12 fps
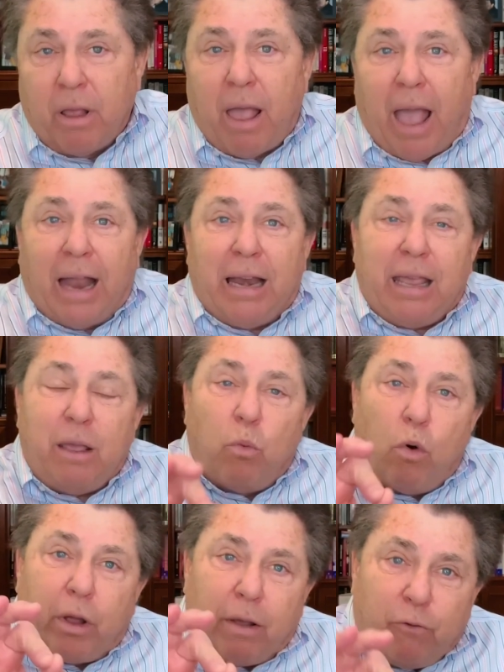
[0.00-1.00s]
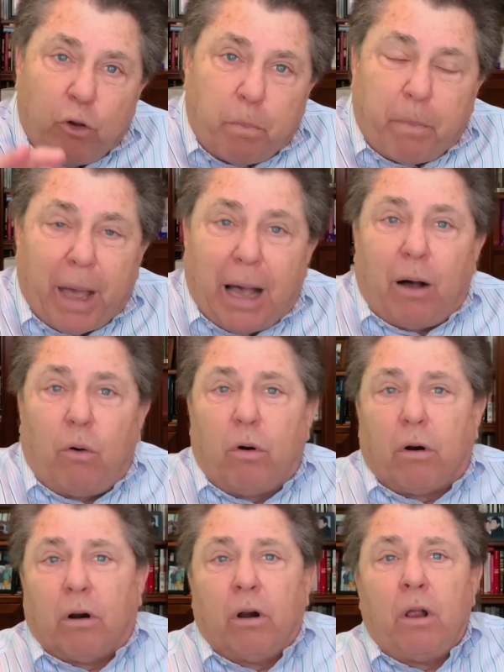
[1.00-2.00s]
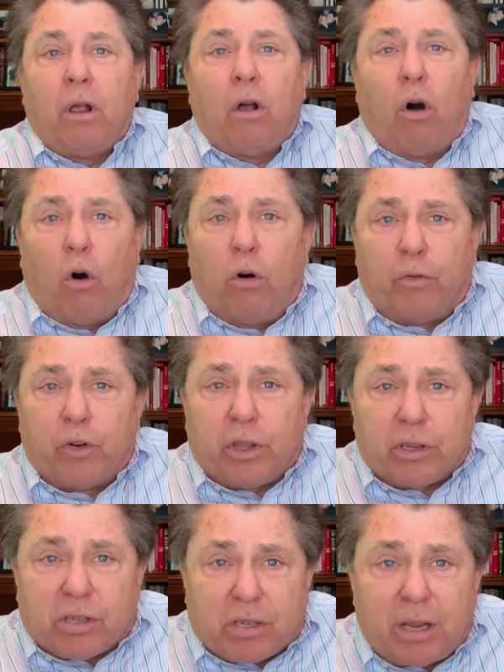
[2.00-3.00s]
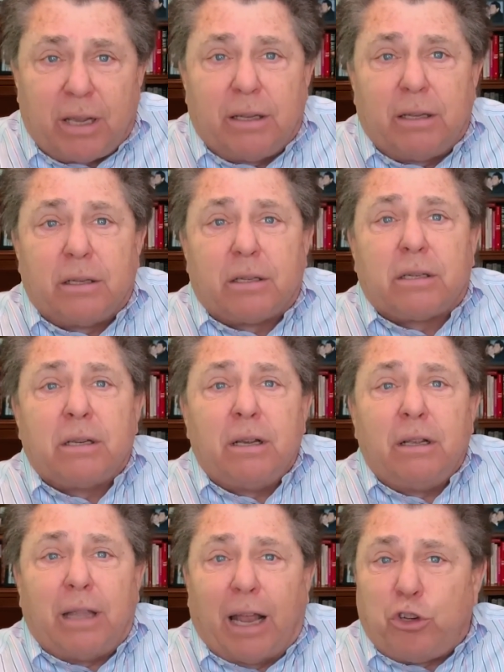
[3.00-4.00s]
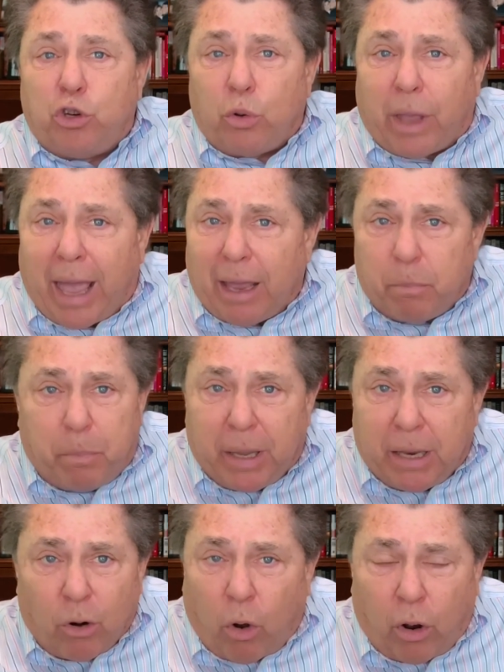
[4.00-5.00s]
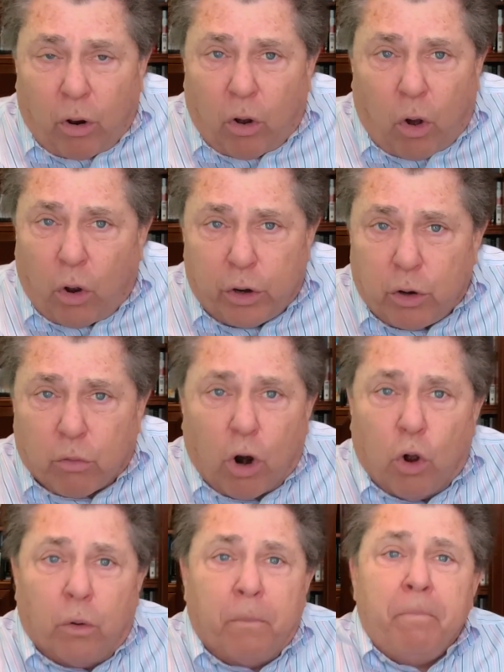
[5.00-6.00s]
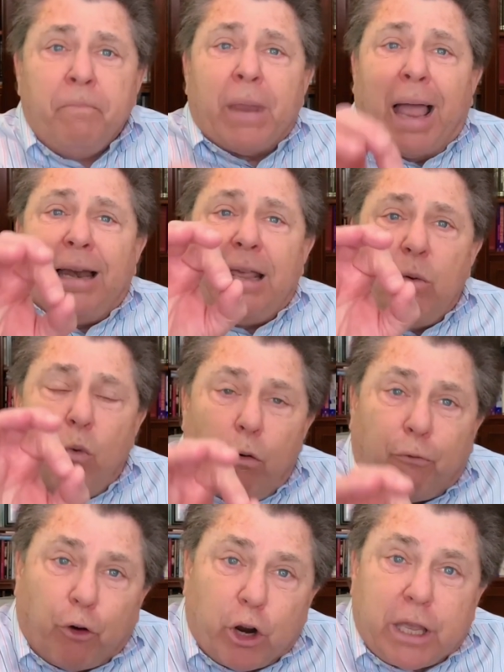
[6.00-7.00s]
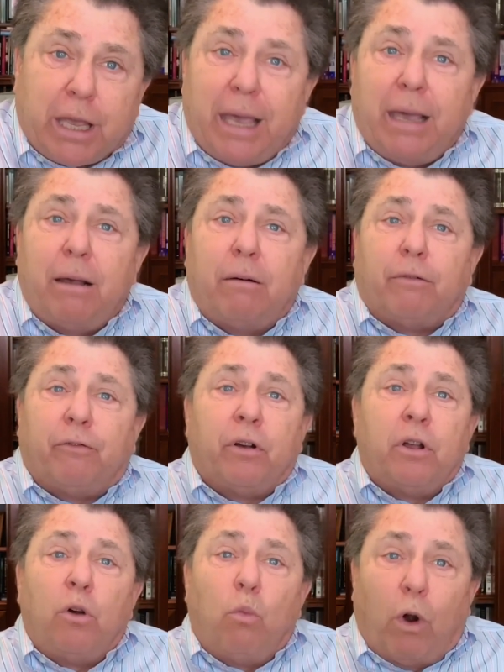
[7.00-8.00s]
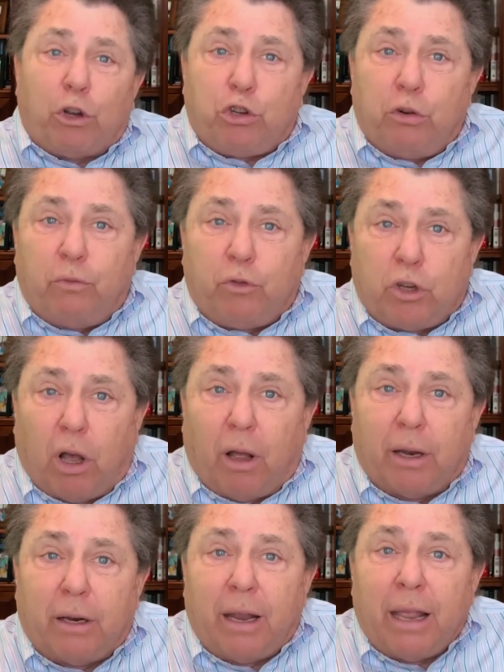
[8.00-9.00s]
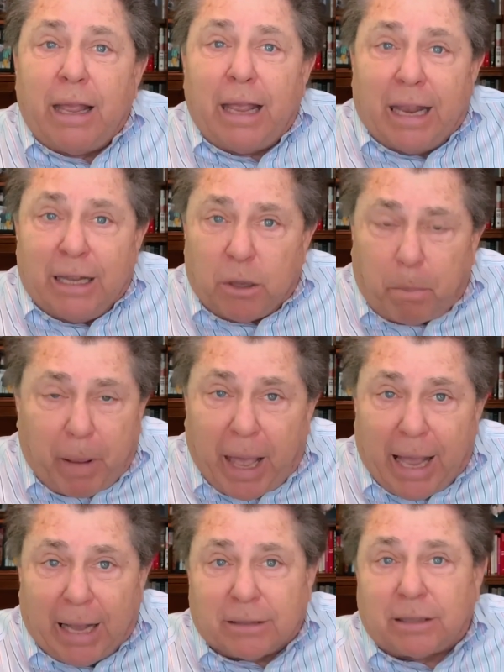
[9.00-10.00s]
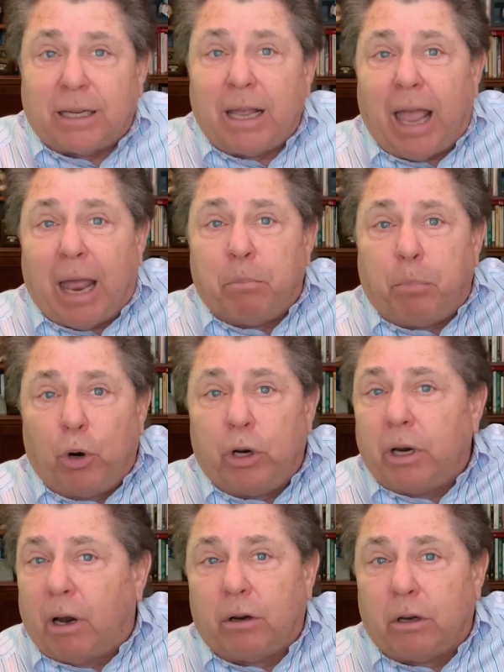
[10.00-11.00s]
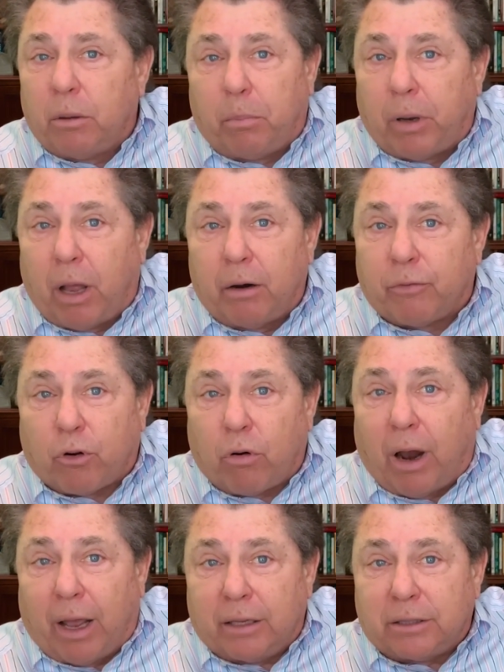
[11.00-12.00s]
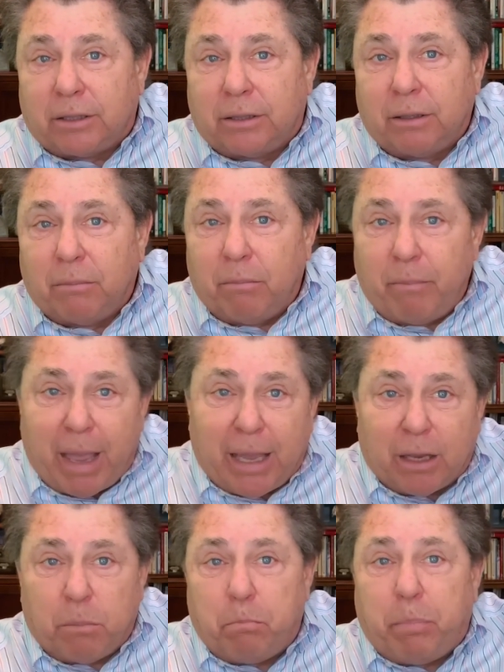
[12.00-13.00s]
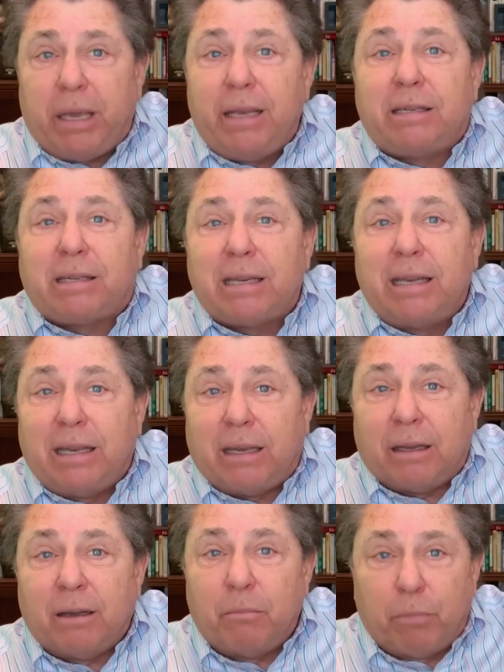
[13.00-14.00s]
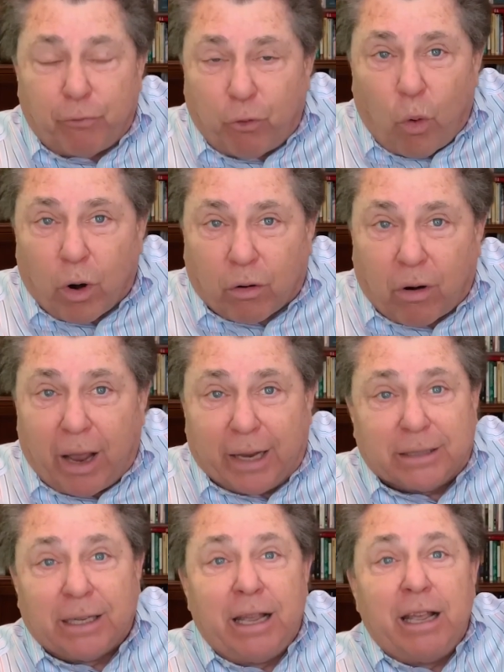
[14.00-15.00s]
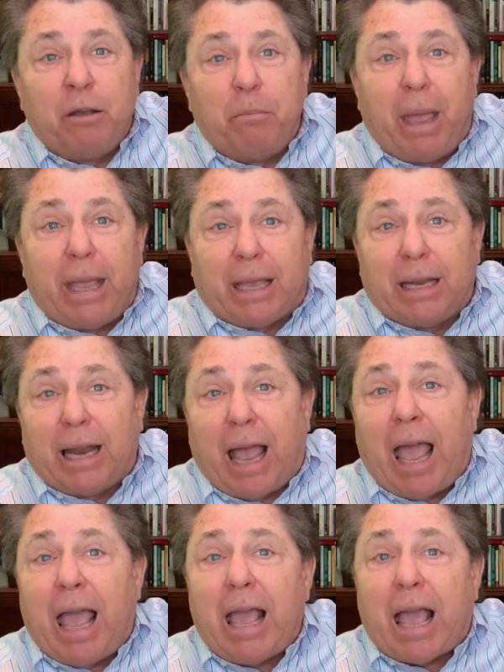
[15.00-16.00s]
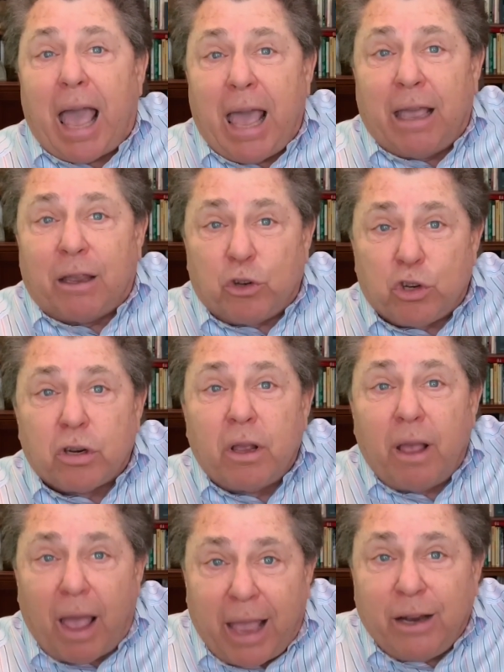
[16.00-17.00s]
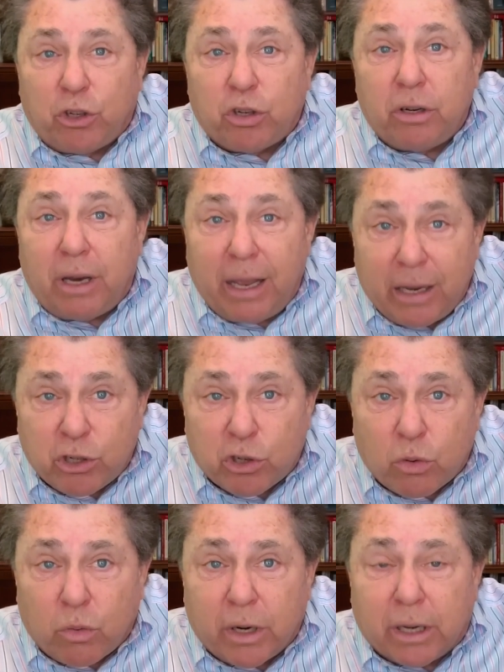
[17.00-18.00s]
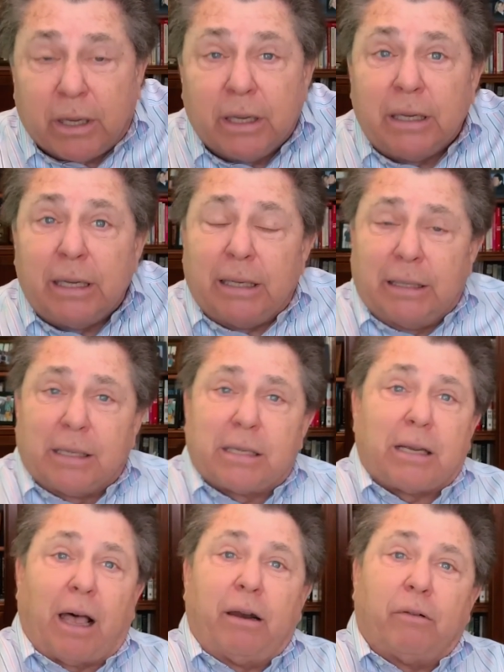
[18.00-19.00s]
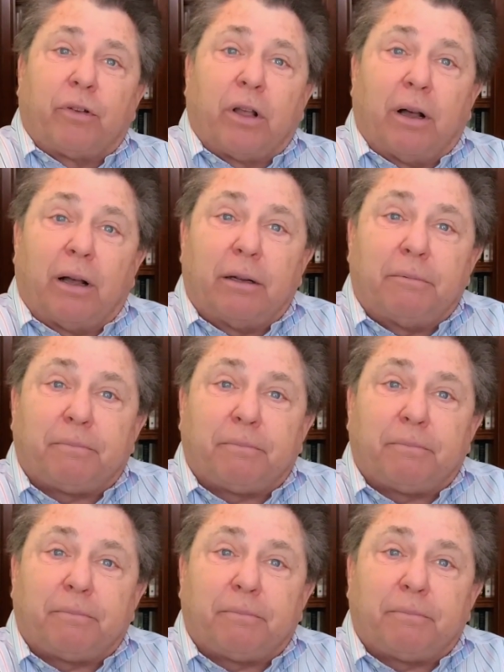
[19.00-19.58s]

And he will give you power over the sins that you can't beat on your own. And he will forgive what you've done in the past and put it under the blood of Christ. Make it BC, before Christ. Make it AH, ancient history, in the sight of God.